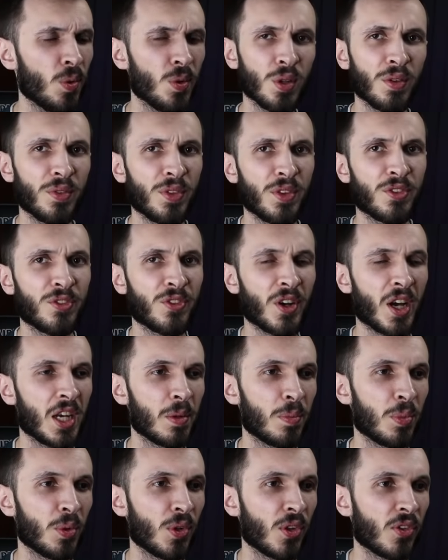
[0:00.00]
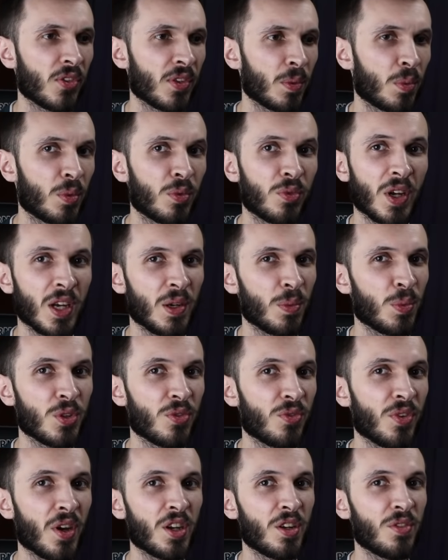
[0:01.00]
all of the fireballs that ve
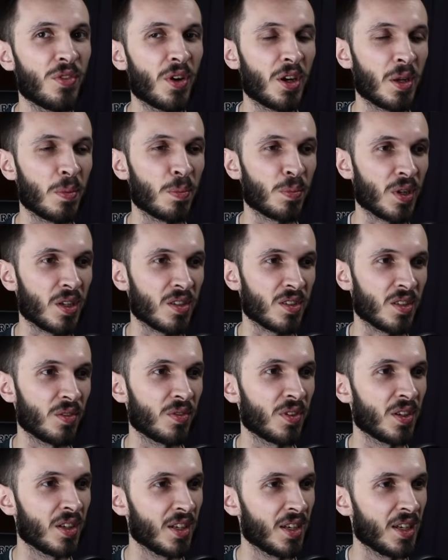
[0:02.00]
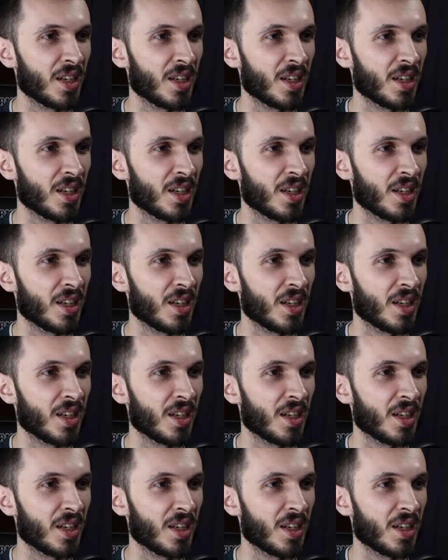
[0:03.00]
was very very impressive.